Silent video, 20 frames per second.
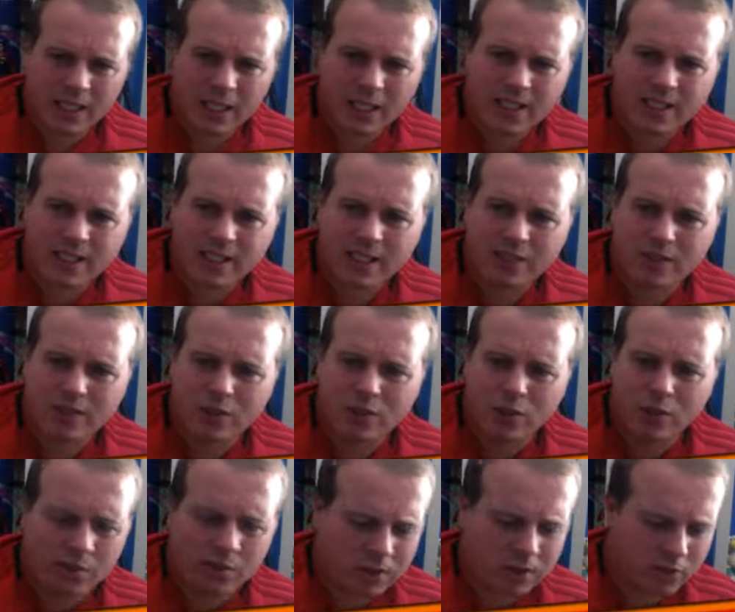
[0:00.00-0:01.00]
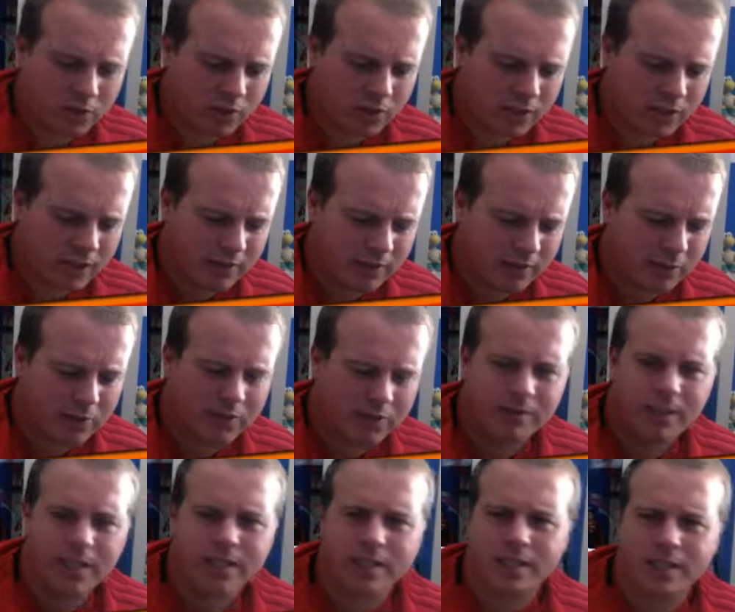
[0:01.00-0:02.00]
Stephen Norman, a lovely Liverpool
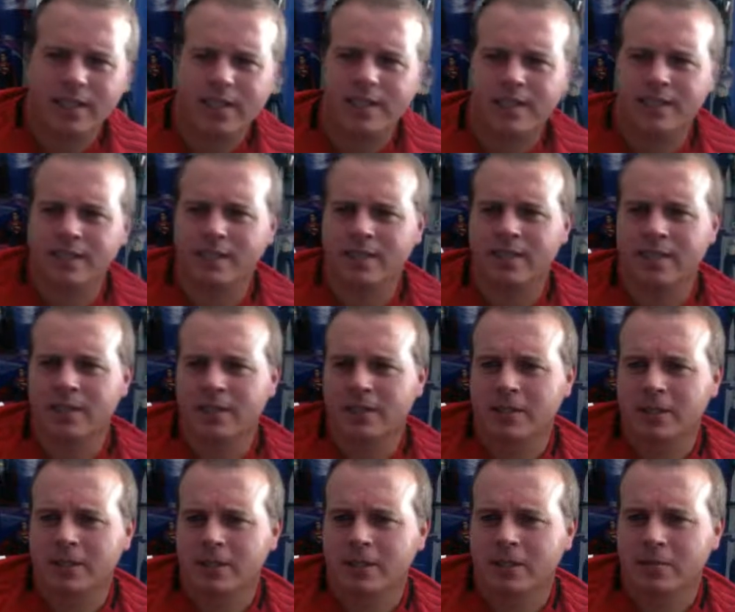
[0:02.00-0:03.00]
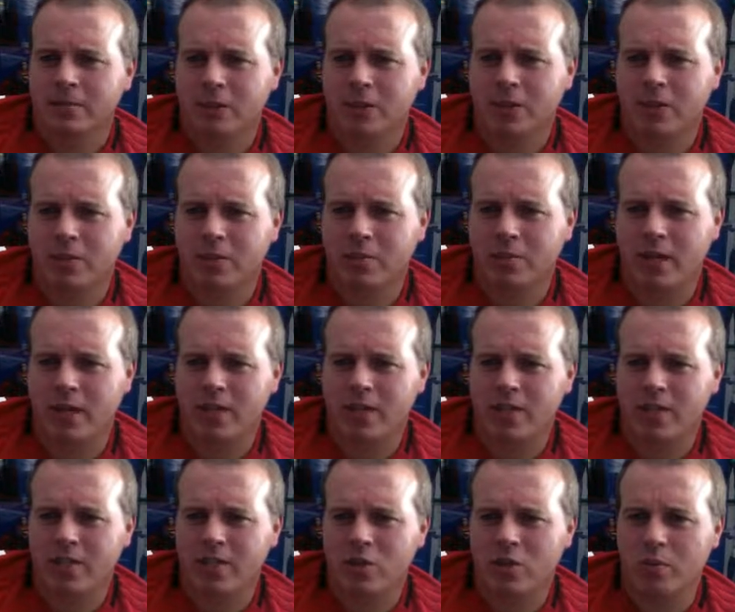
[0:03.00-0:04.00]
fan, says, because your
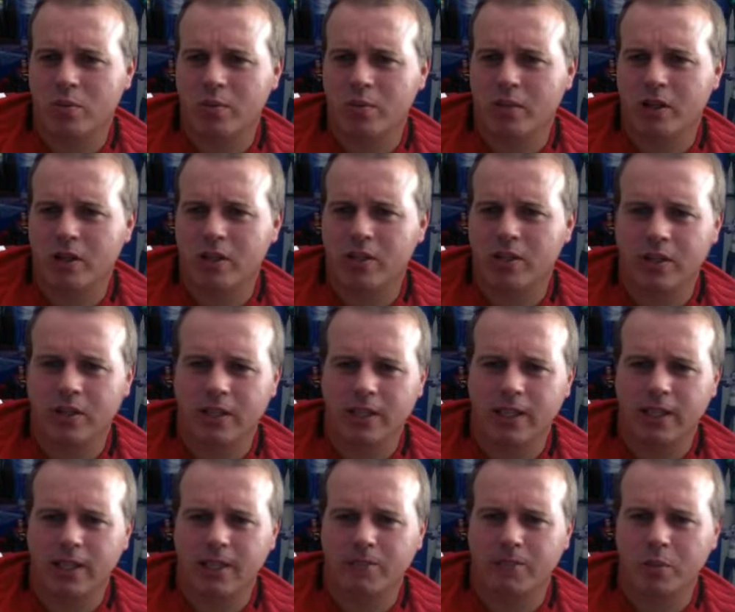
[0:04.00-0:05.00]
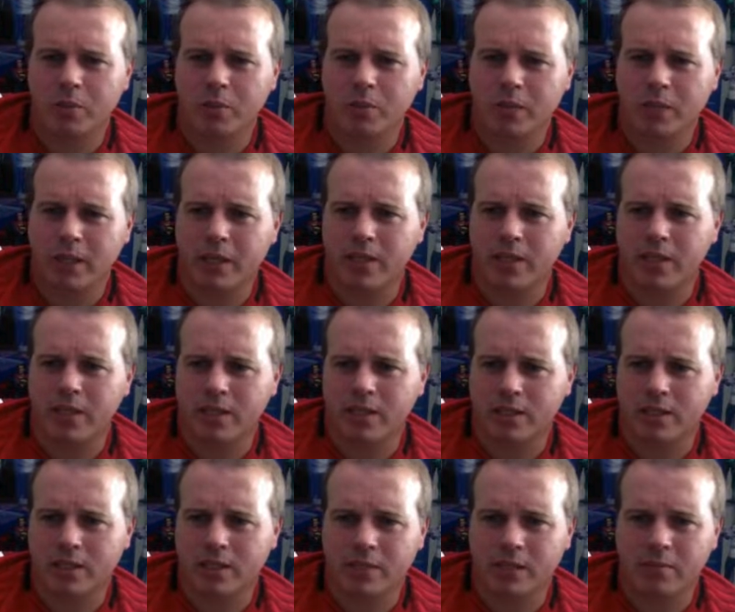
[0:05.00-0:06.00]
manager has no bottle, you beat PSG
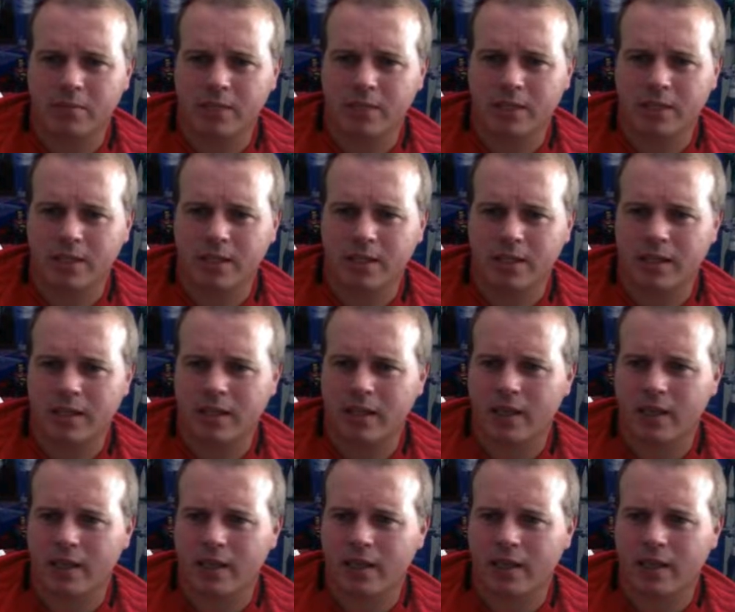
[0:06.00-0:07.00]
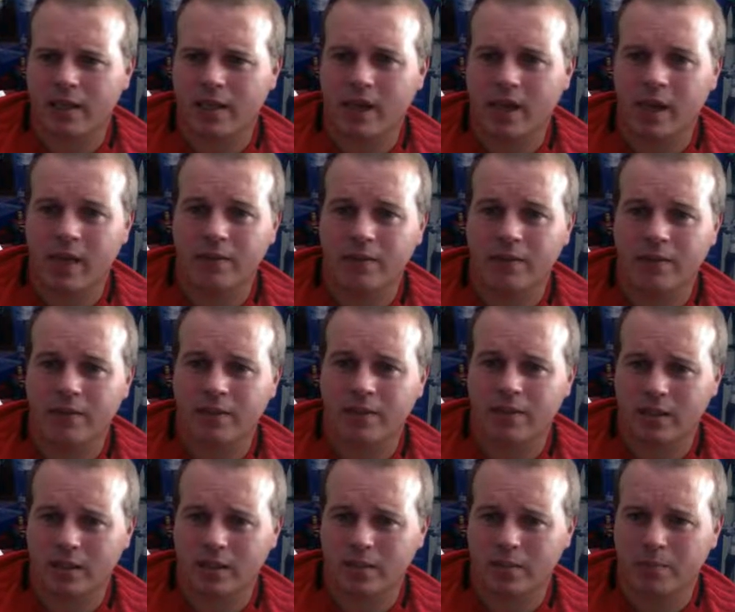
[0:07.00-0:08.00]
side missing half their
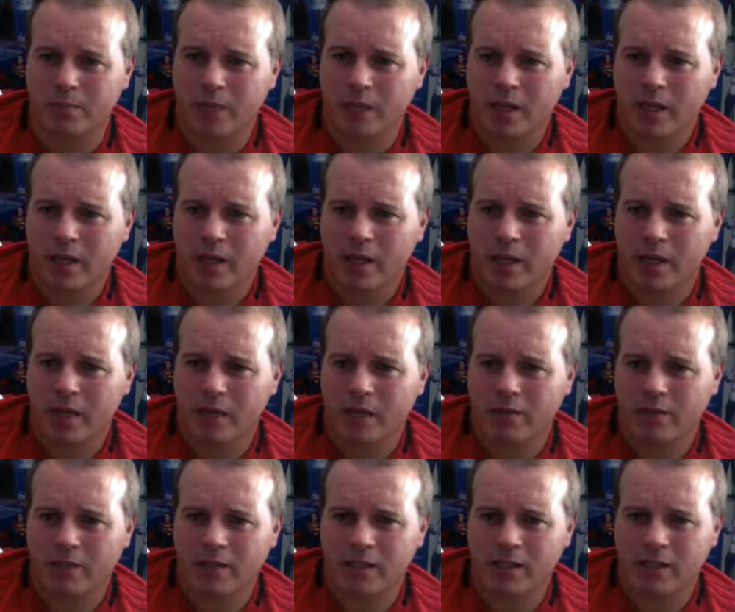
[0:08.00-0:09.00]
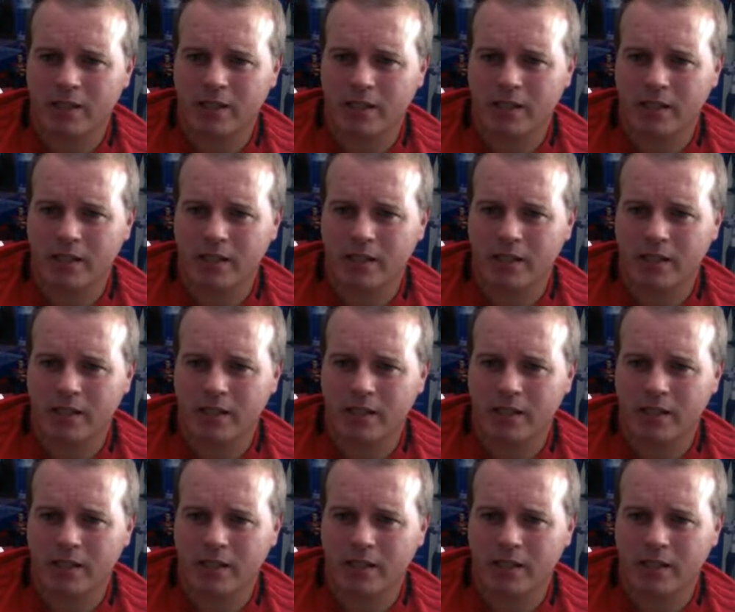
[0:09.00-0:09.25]
team, and United fans